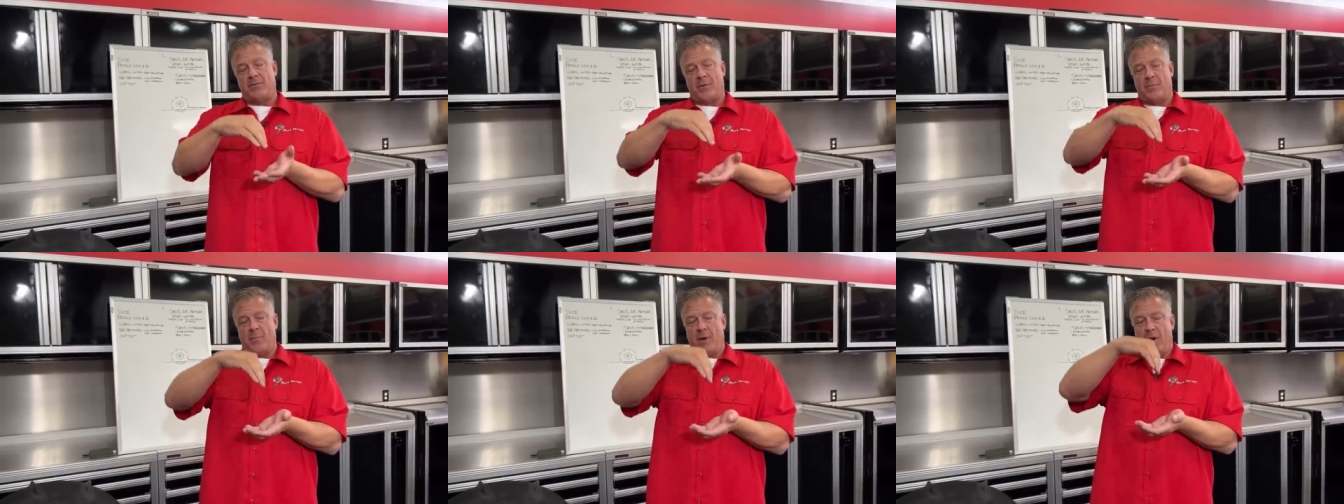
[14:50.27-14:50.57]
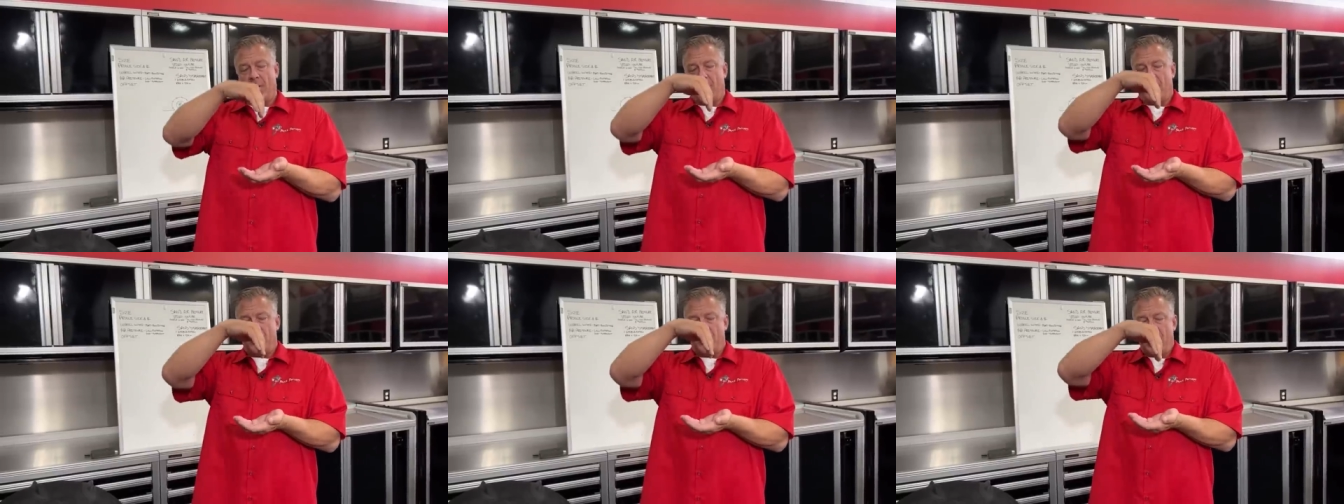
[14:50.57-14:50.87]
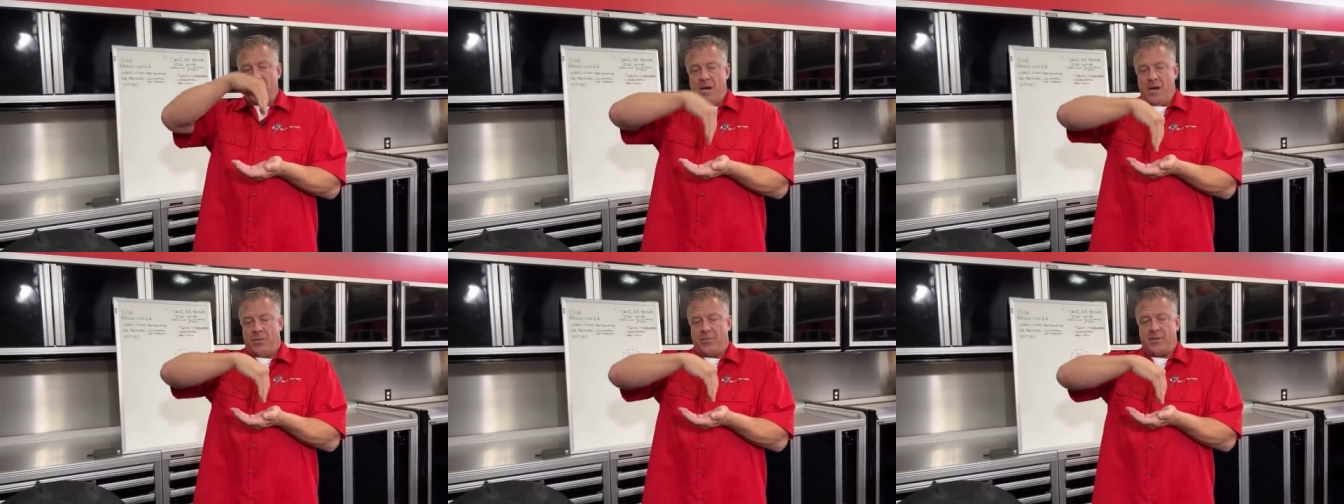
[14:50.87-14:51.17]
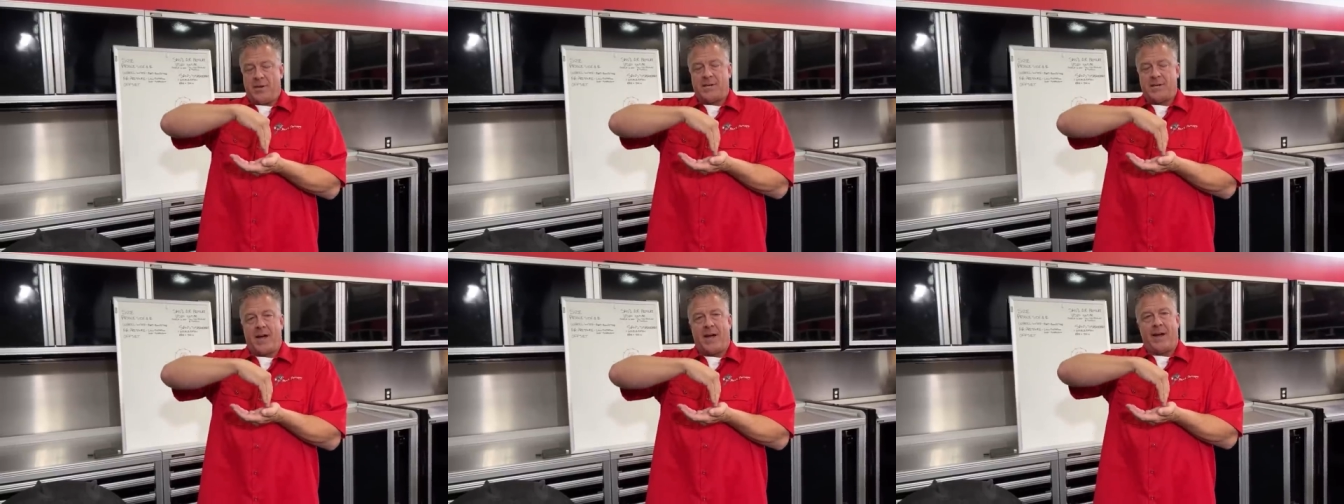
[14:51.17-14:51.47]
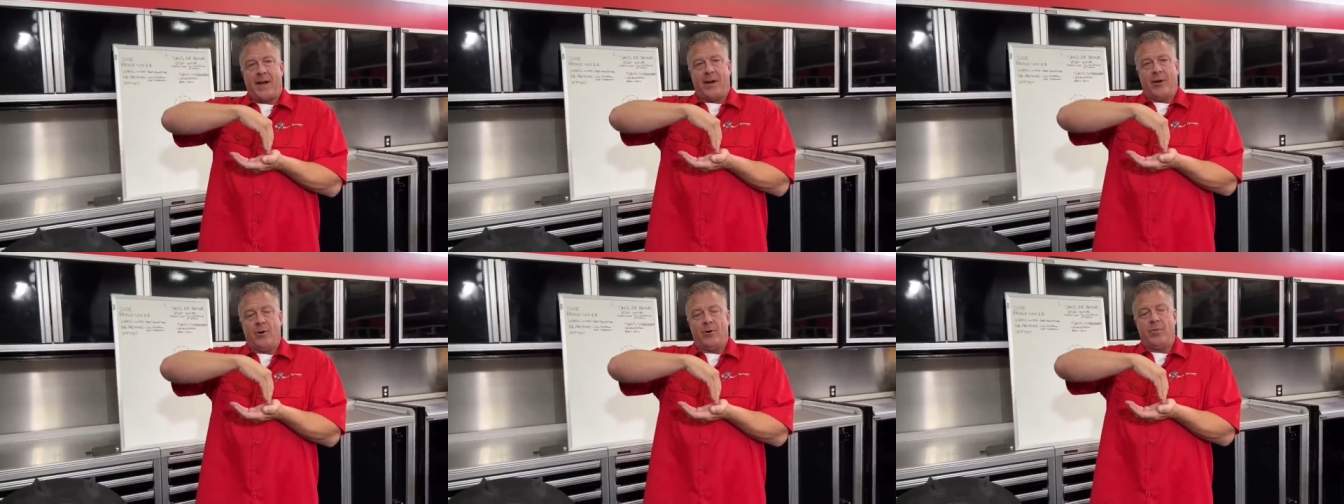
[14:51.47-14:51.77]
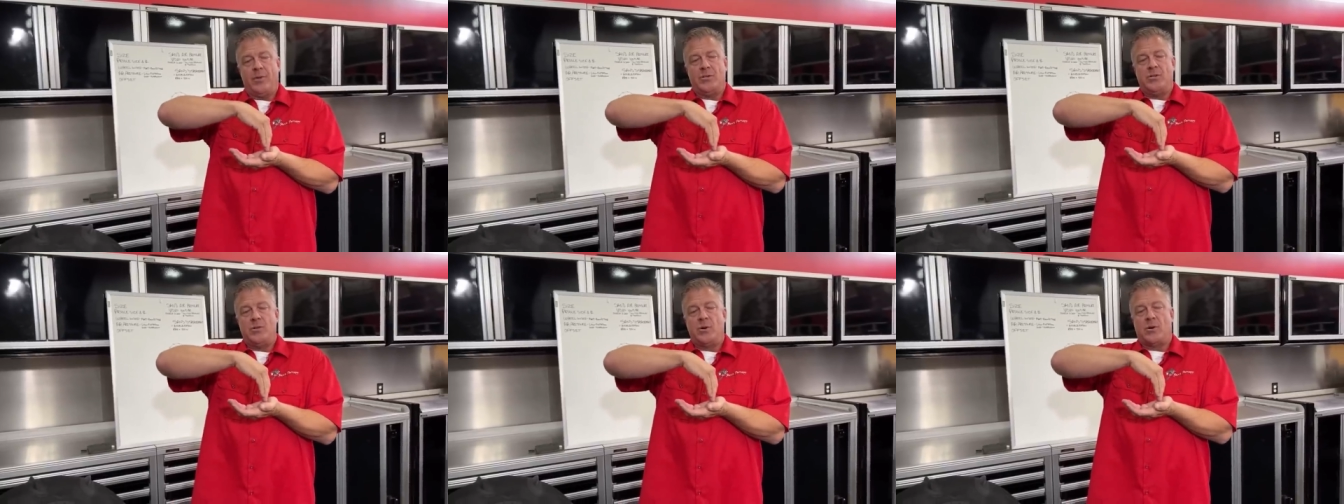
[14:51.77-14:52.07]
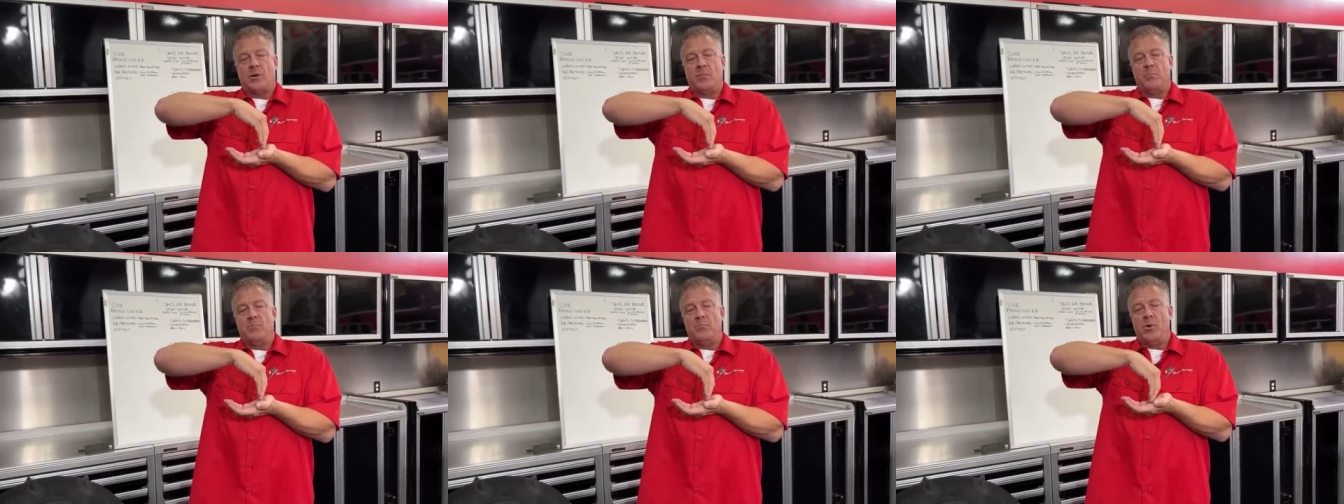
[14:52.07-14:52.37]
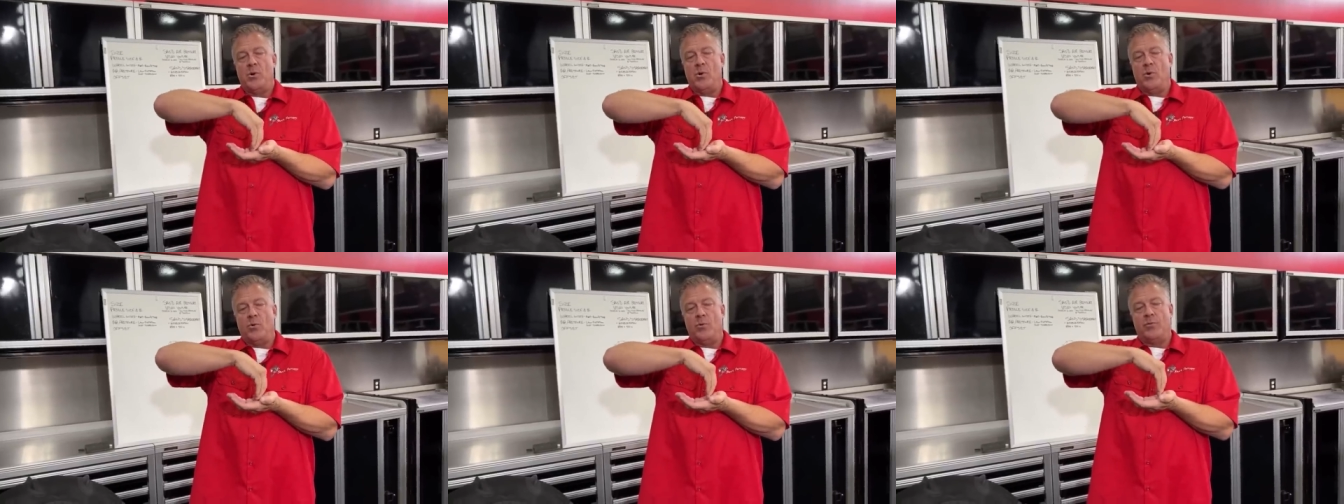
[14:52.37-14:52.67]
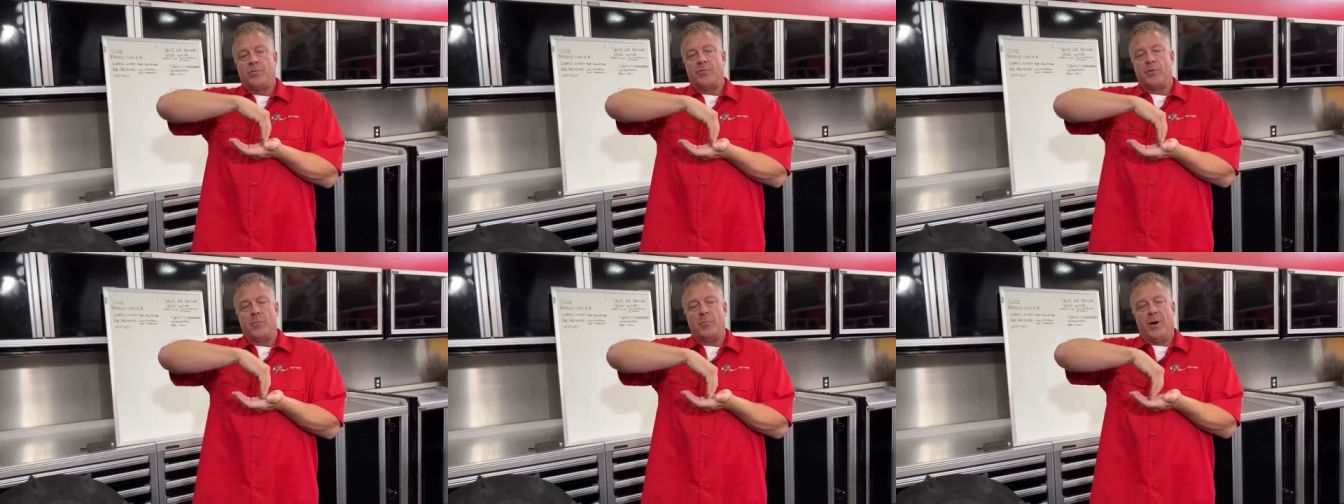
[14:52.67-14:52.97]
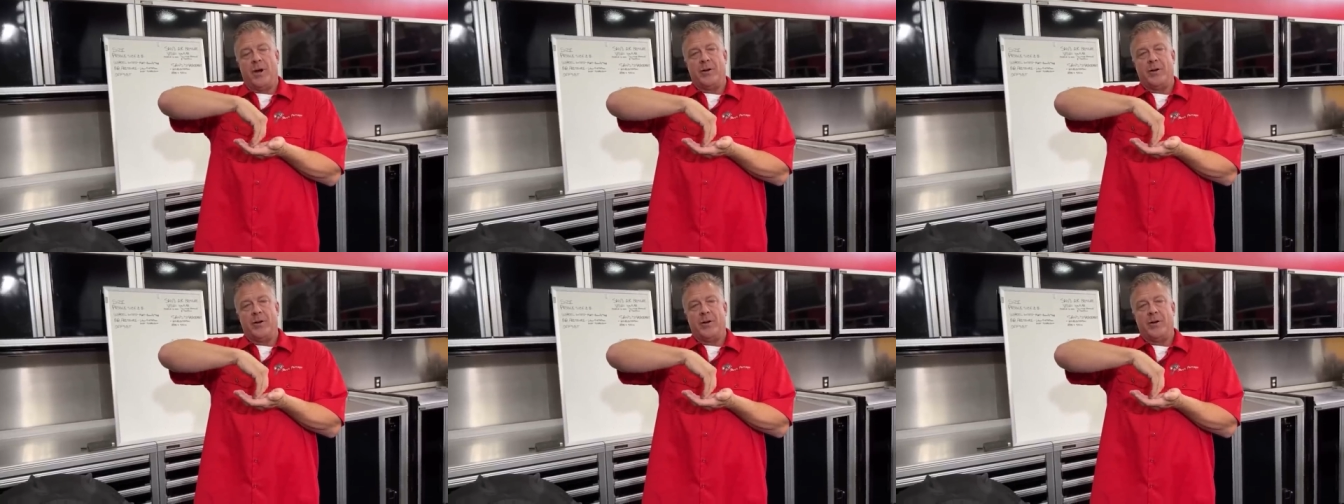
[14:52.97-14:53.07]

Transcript: from underneath the tire that you can move from